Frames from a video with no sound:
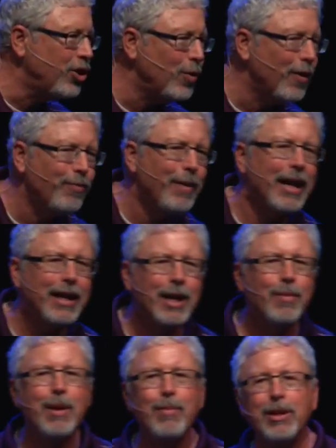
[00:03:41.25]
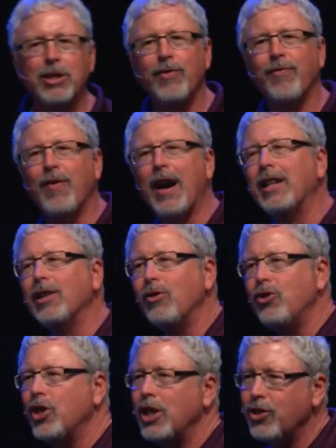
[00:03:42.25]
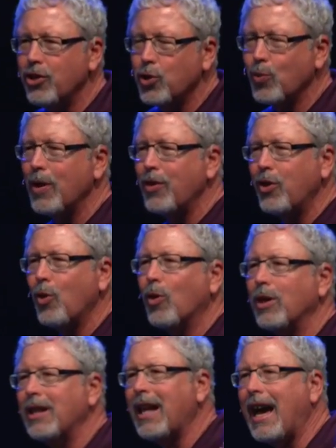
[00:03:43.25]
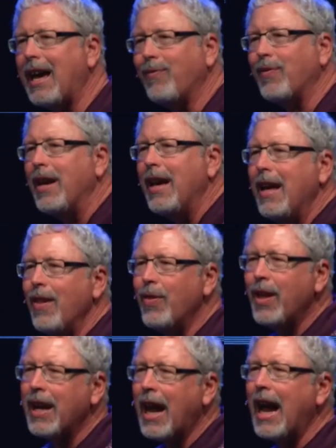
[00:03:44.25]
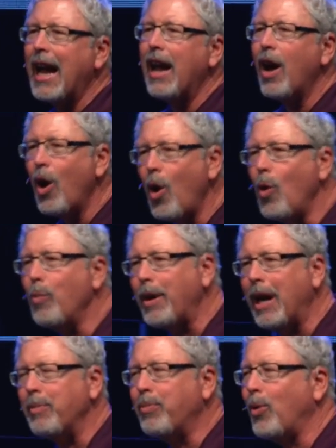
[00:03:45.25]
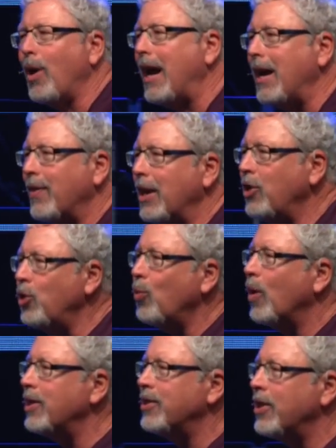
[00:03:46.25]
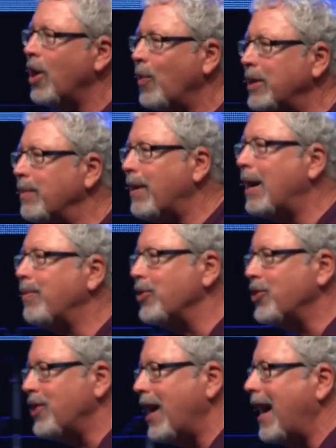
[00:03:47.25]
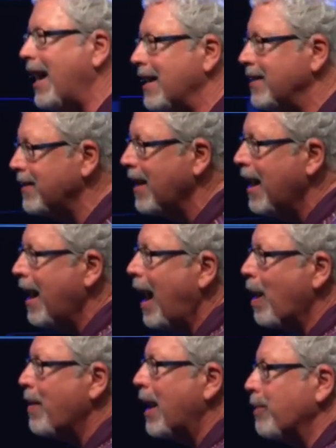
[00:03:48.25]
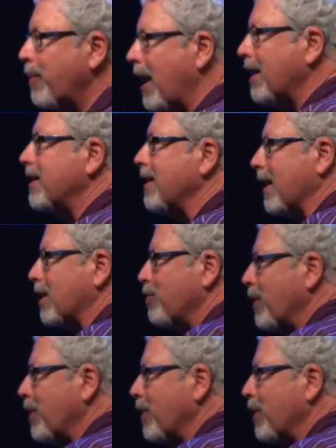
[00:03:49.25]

you have made a commitment to follow Jesus with your life. Then I hope and pray that you want to know what the Bible says about politics